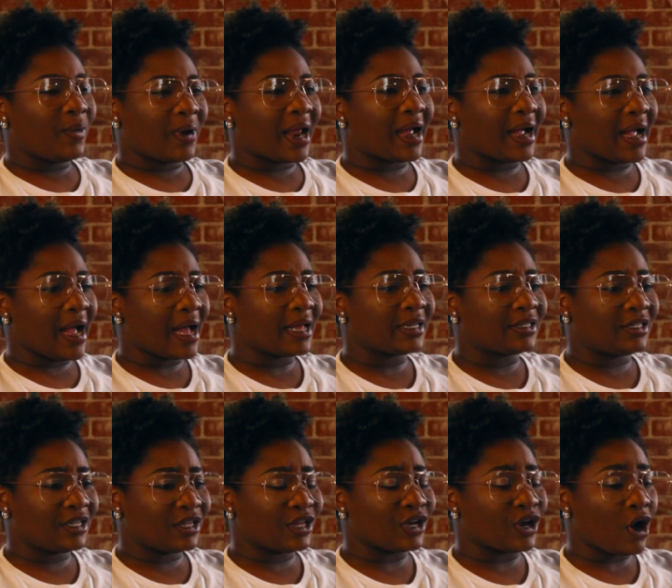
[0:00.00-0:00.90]
And when I
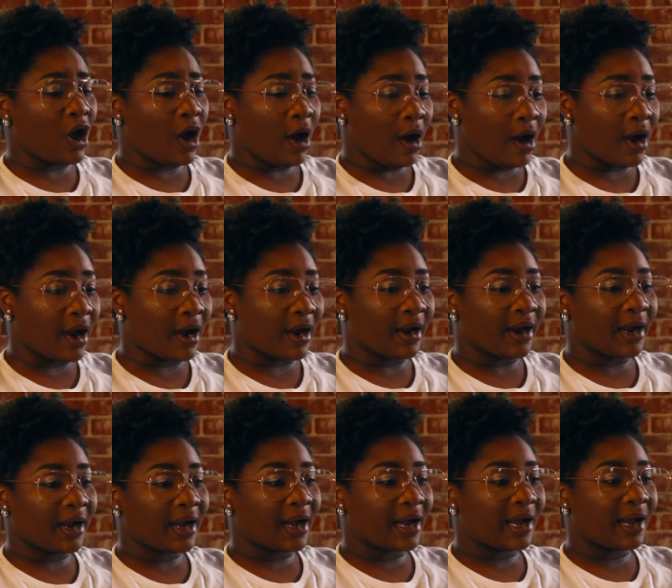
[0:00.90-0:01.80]
got to the
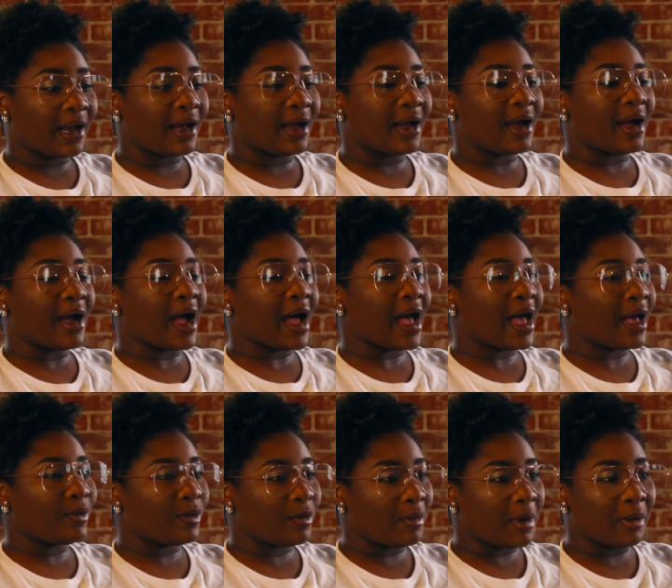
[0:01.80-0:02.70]
car,
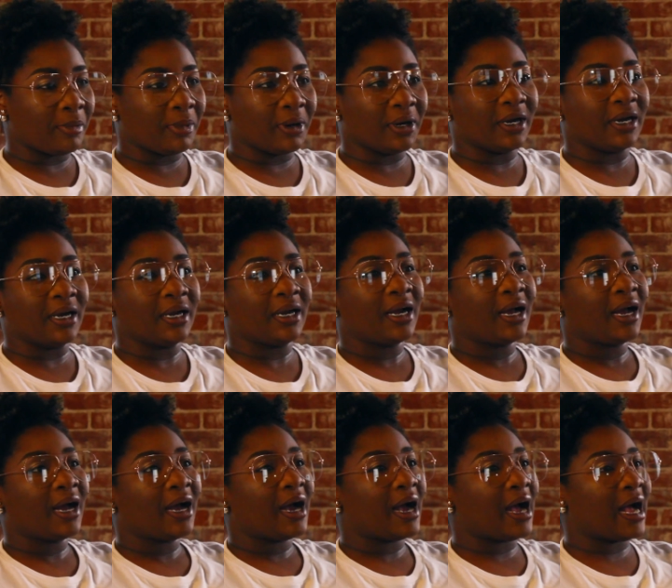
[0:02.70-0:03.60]
I remember
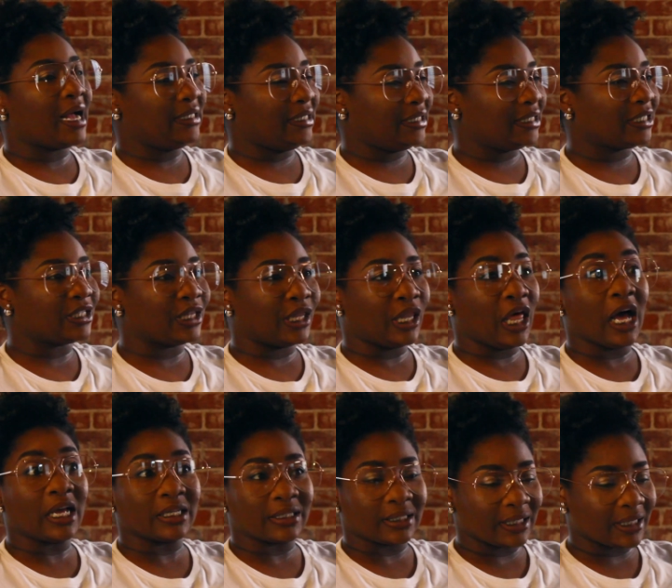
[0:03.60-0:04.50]
I just
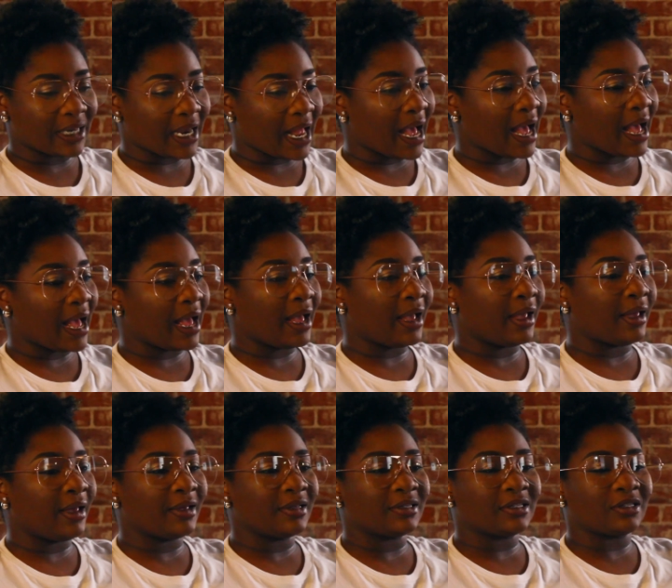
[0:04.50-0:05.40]
lost it.
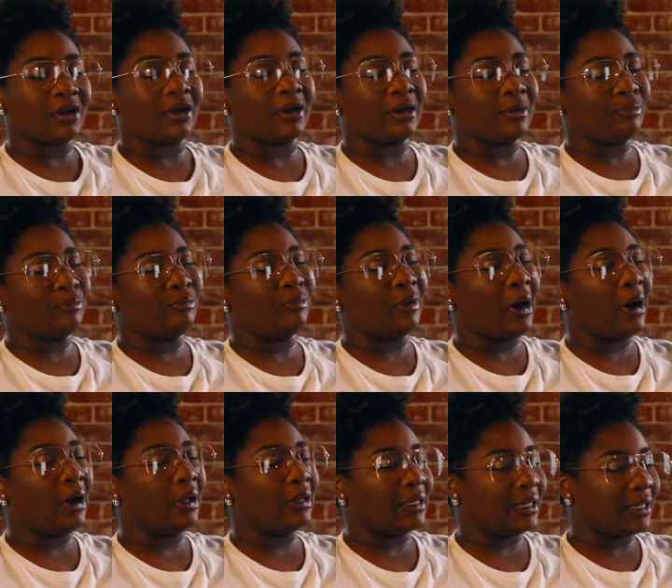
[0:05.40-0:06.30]
I started
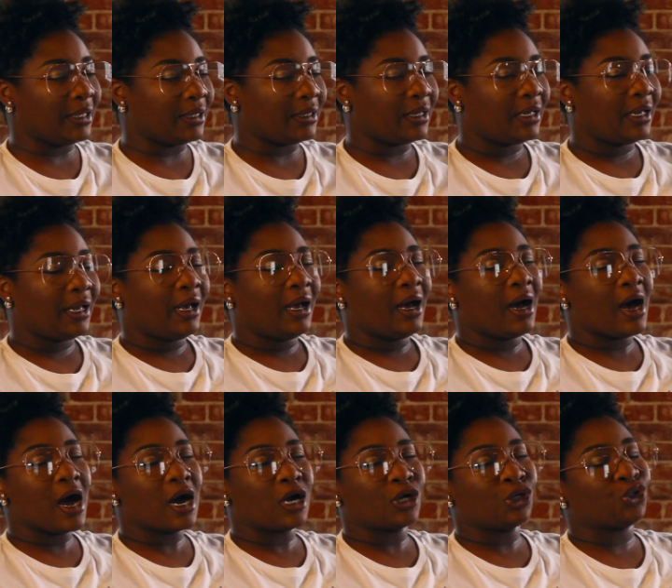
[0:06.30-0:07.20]
bawling
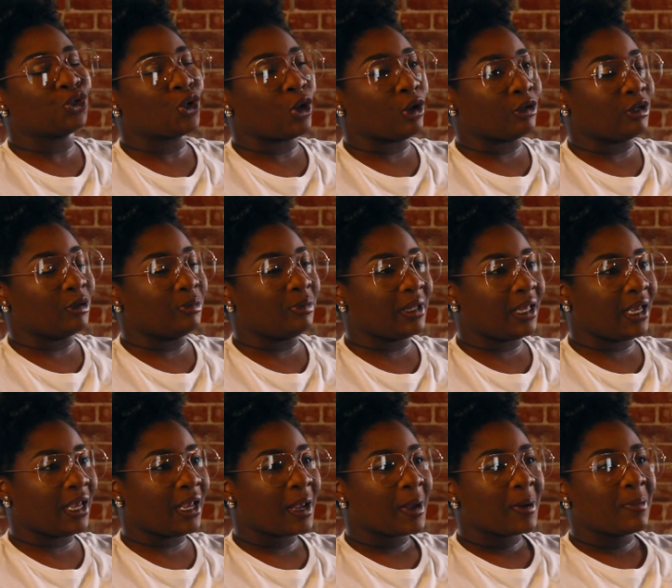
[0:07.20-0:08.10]

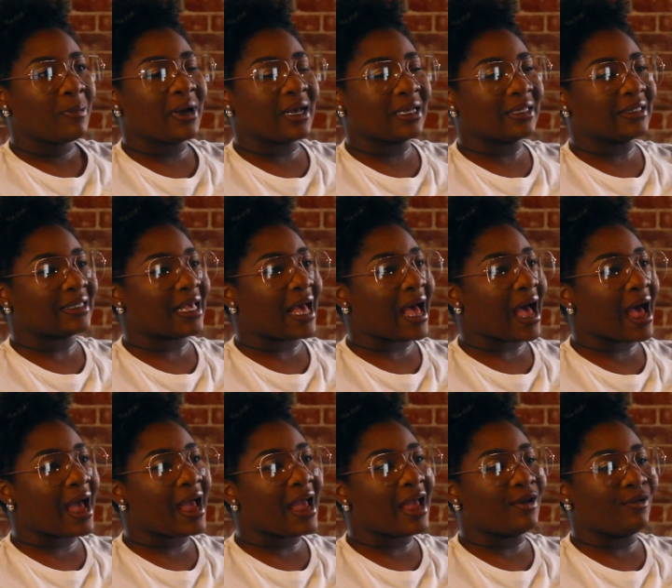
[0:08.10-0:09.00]
uncontrollably because
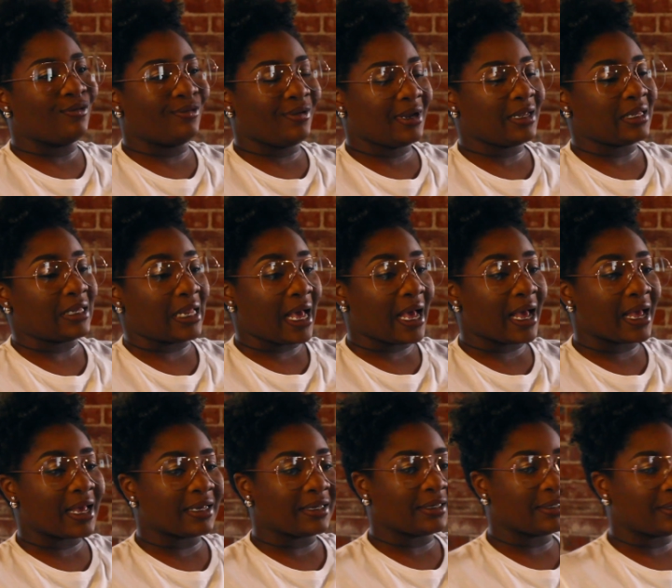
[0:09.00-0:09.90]
I had
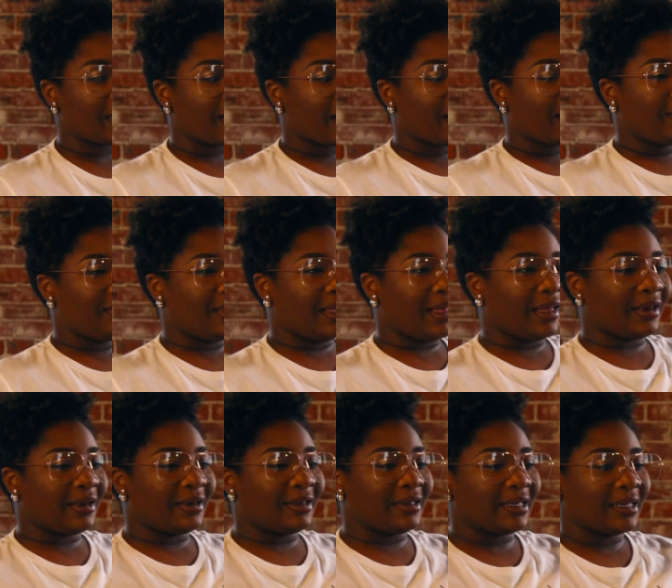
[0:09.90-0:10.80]
realized
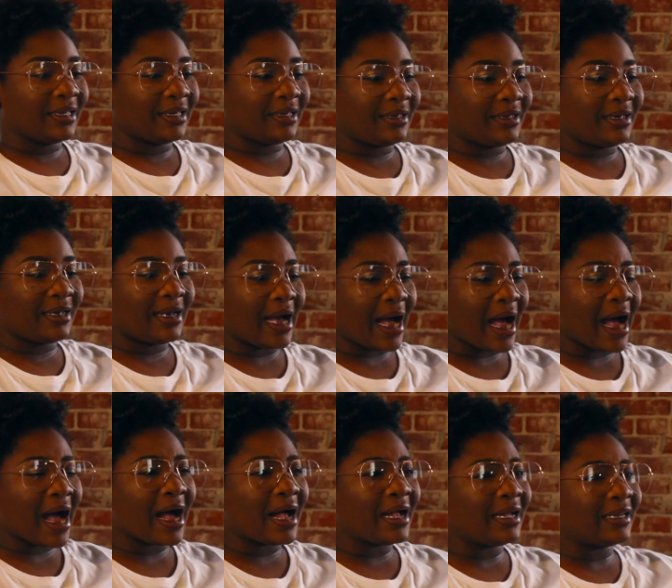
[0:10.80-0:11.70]
that
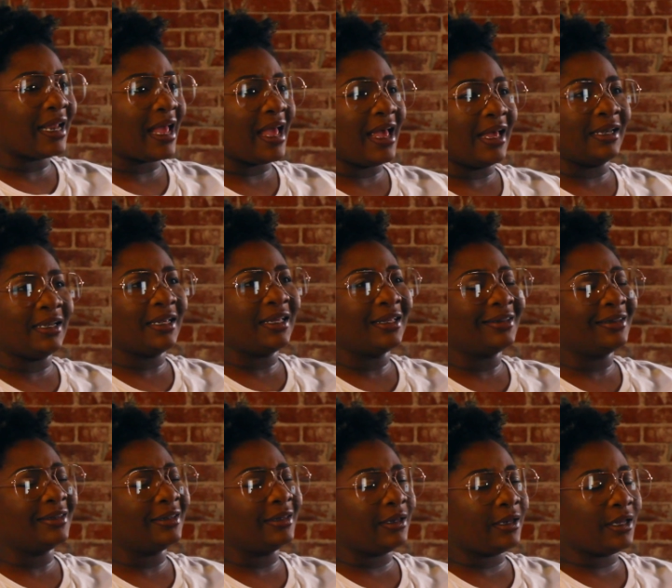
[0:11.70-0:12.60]
God had
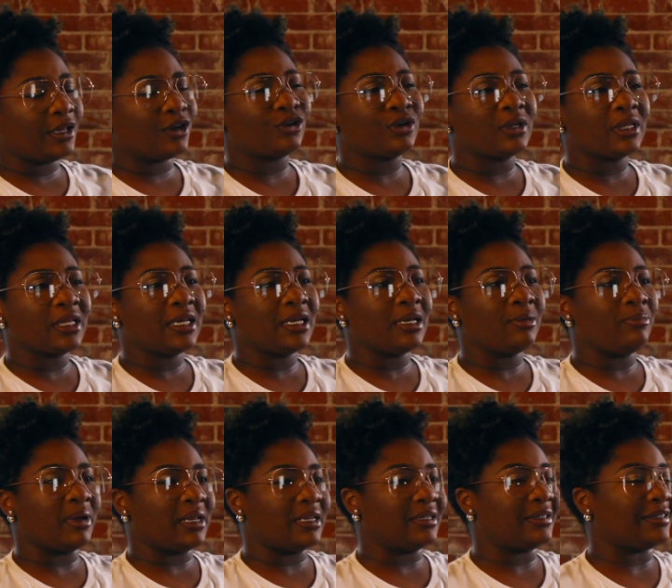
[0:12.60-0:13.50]

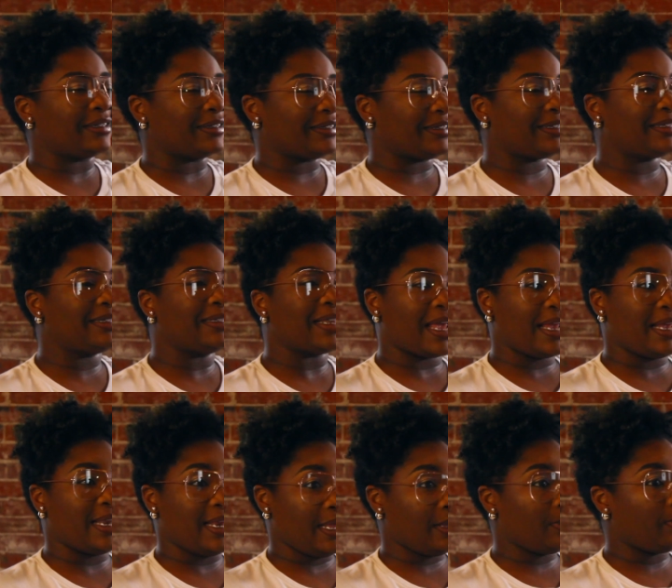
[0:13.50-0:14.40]
literally been
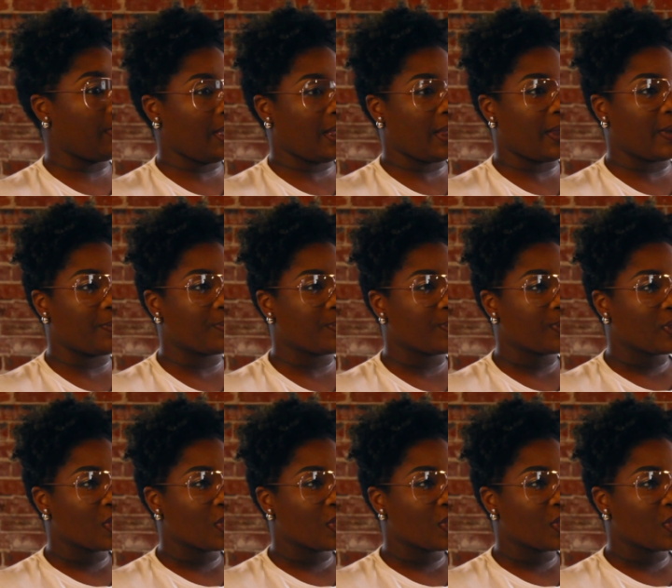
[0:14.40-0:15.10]
sustaining me